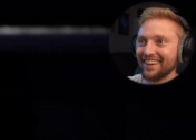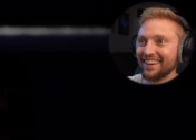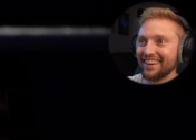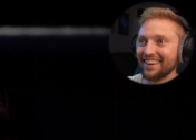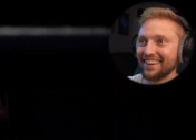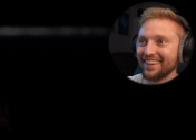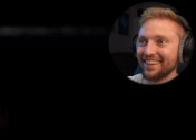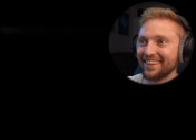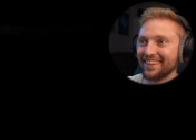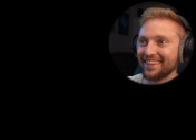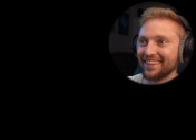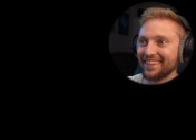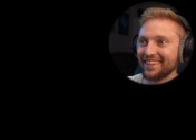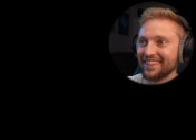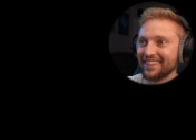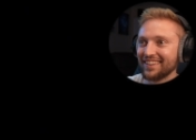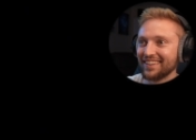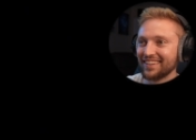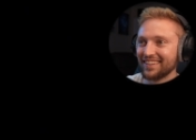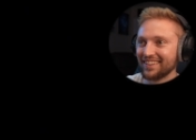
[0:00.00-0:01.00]
soon as you guys put her
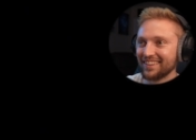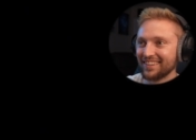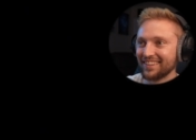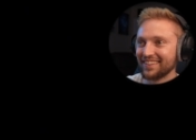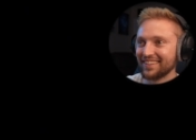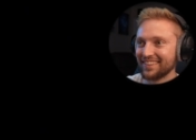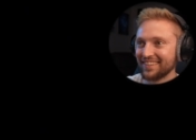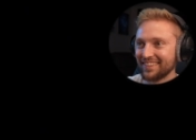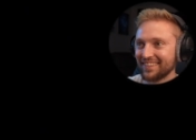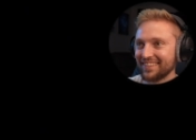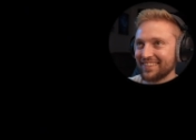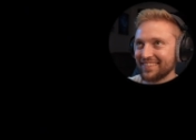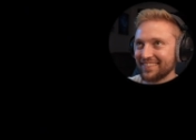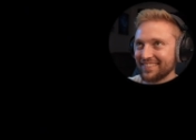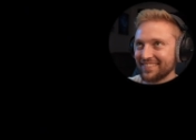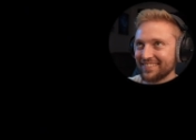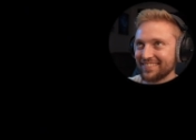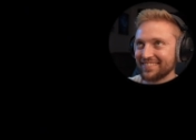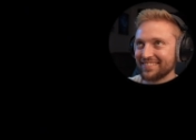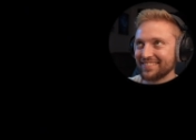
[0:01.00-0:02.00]
in a cell, she's
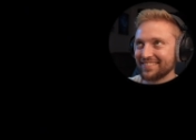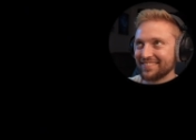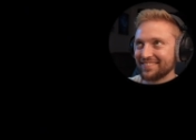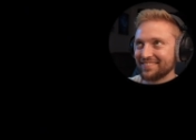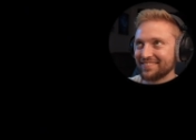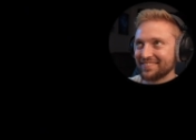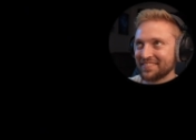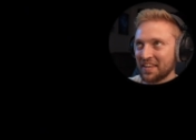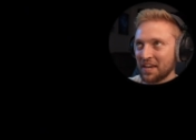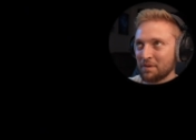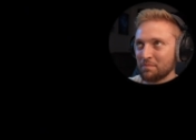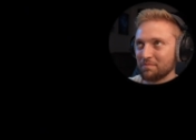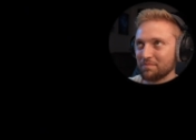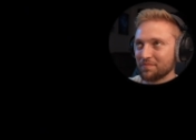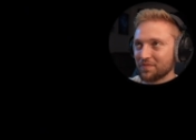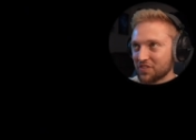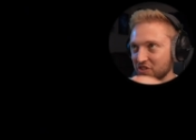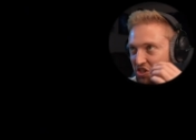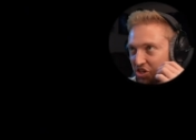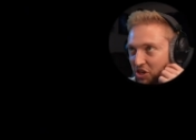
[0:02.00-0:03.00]
not. Yeah, you
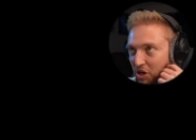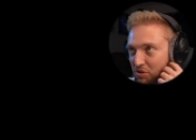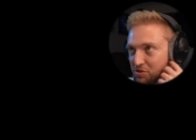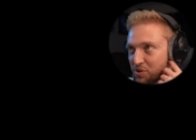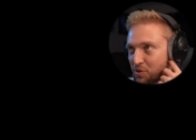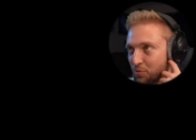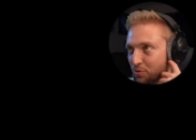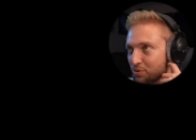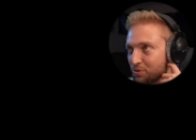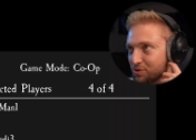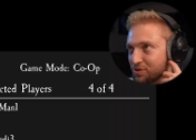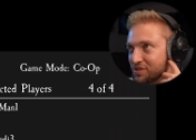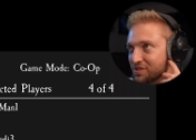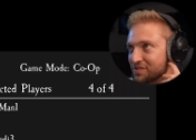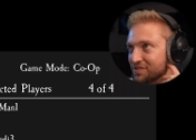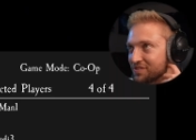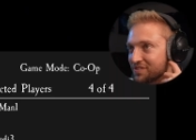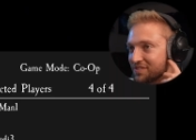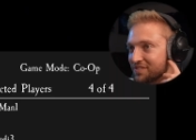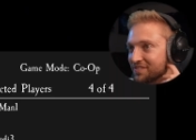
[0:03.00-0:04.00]
know. She knows the rules. It's a
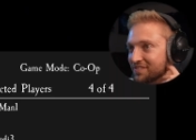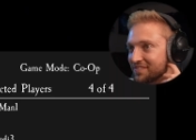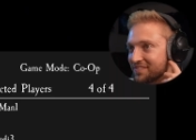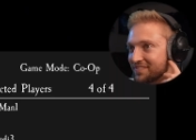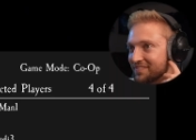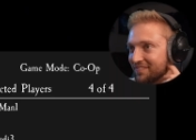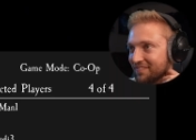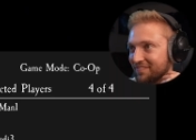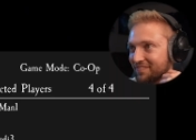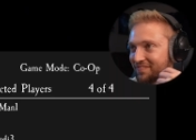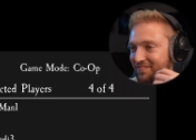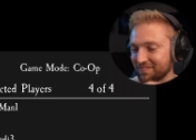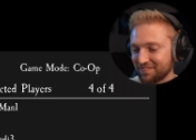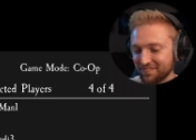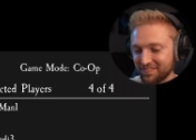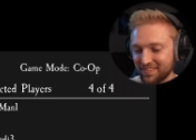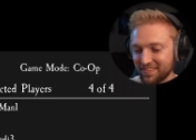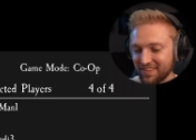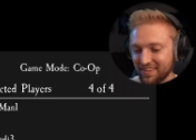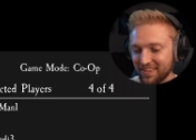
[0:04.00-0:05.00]
special cell, dude, you
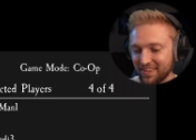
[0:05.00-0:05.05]
know.